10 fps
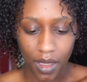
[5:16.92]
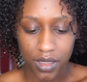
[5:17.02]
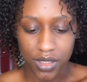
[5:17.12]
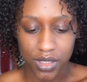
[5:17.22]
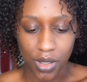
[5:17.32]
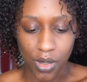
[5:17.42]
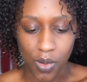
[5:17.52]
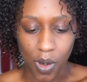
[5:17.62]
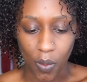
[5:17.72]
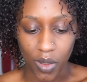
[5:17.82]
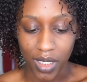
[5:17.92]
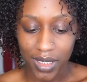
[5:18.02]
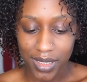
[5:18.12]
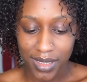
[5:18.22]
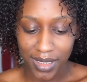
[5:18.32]
So we're
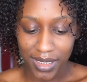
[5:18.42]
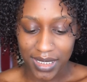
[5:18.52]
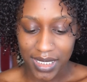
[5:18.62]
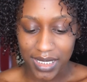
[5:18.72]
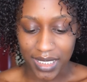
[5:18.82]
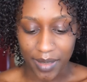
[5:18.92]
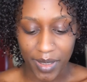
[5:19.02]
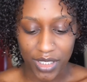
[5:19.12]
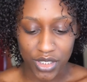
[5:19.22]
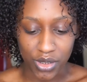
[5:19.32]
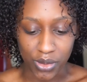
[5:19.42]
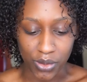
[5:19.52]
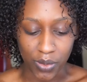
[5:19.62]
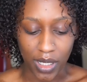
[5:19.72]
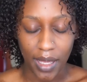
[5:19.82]
gonna see, this is claiming
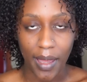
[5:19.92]
to